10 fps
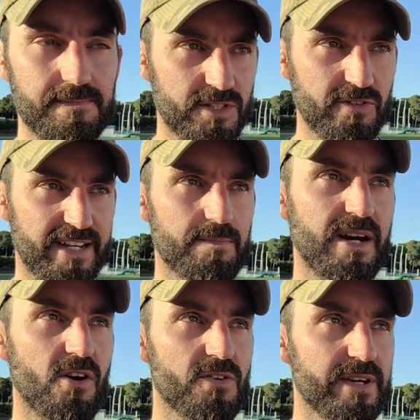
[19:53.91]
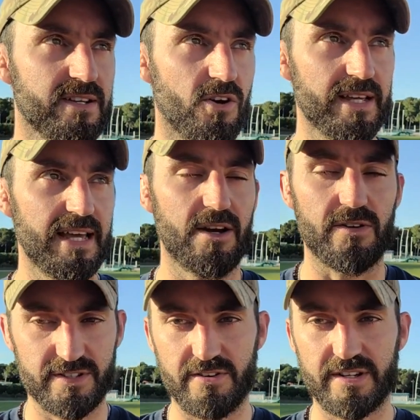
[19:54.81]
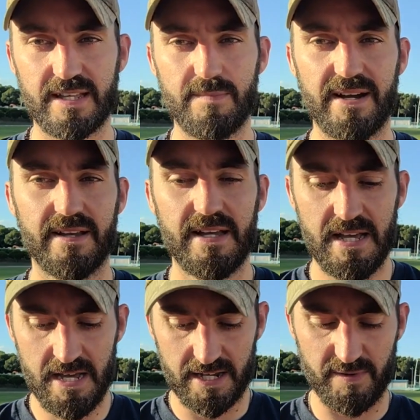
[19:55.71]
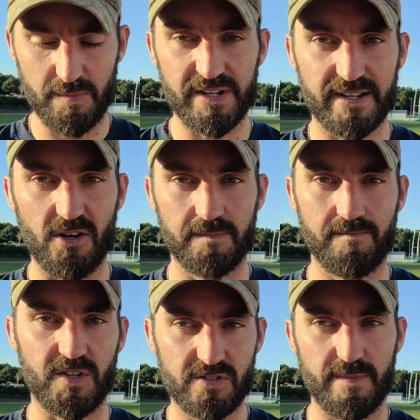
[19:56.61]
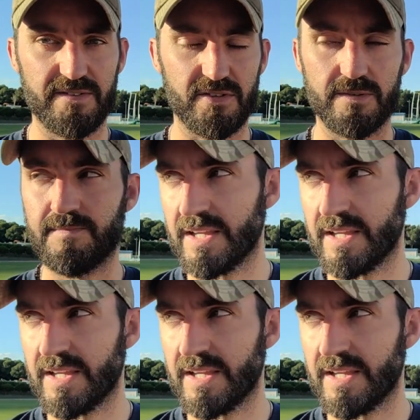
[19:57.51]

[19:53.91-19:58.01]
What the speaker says: So I get my heart rate going, or sorry, get my breathing going. Those are mine too.